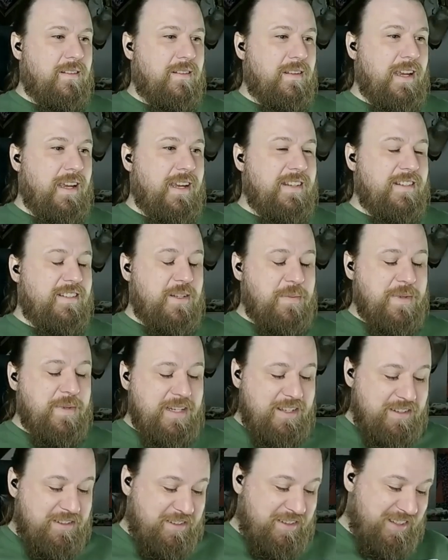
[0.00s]
Hey, it's Jimi uh,
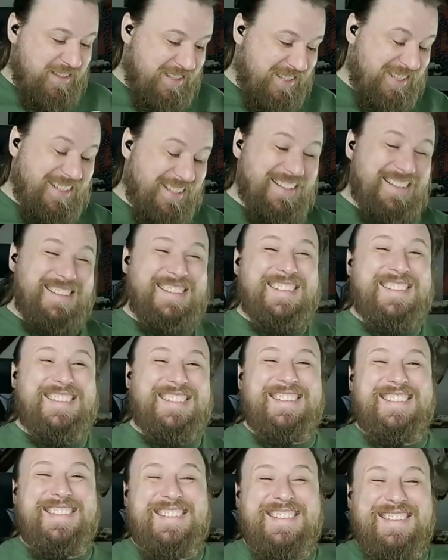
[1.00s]
Hendrix. I don't, I don't
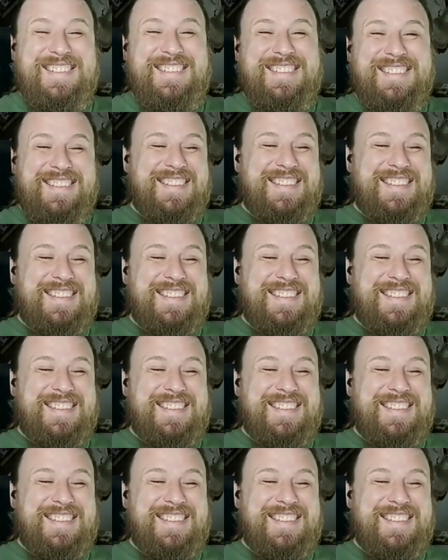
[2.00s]
know. Maybe.